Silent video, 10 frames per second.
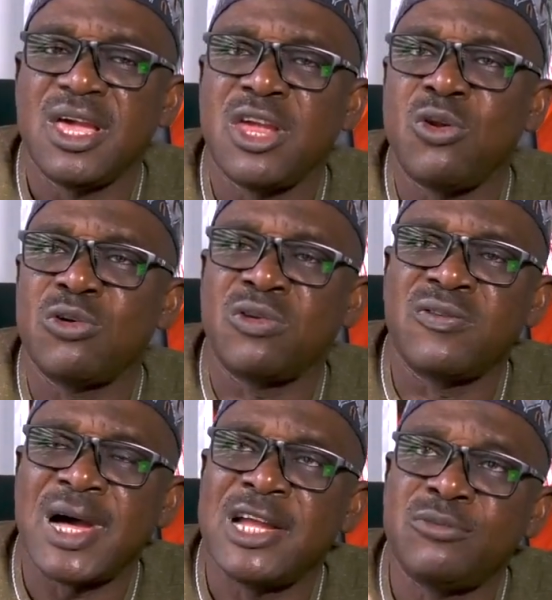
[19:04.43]
a lot
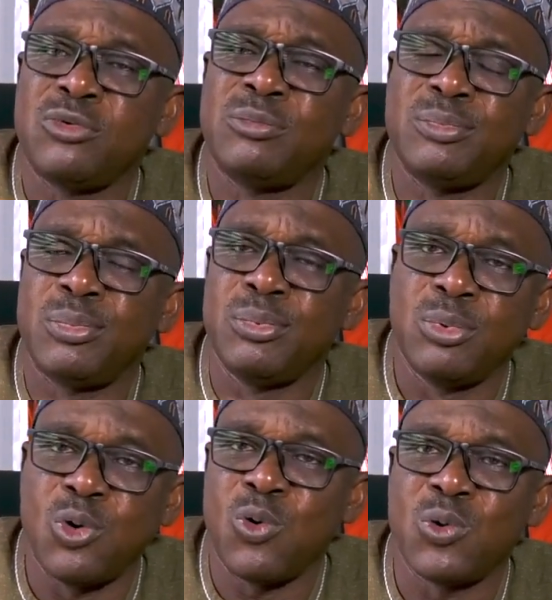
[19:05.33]
of hand pump
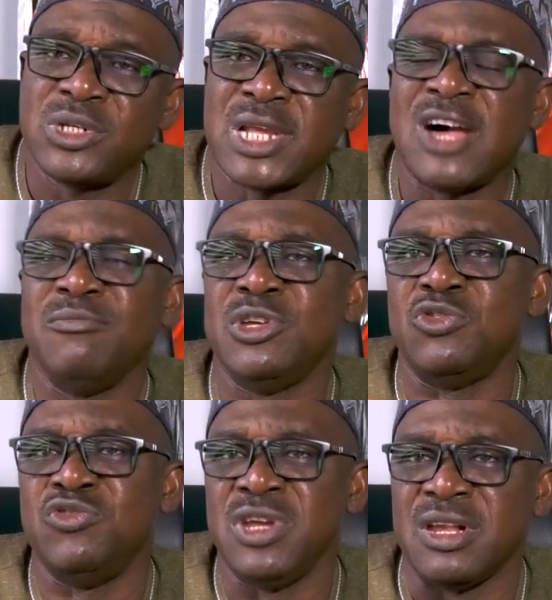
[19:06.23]
boreholes have been
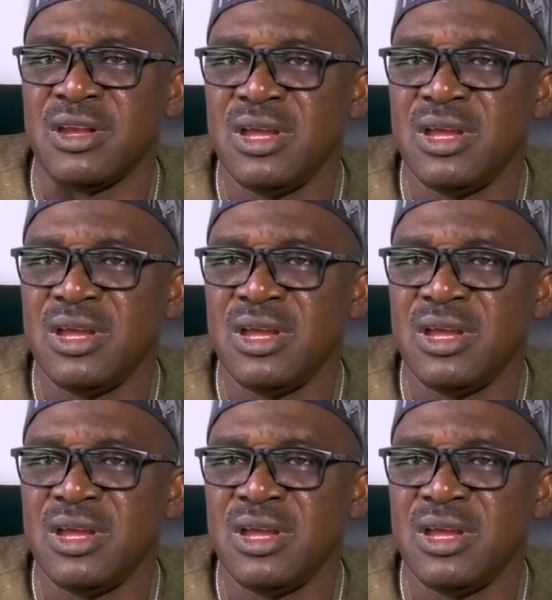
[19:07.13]
drilled,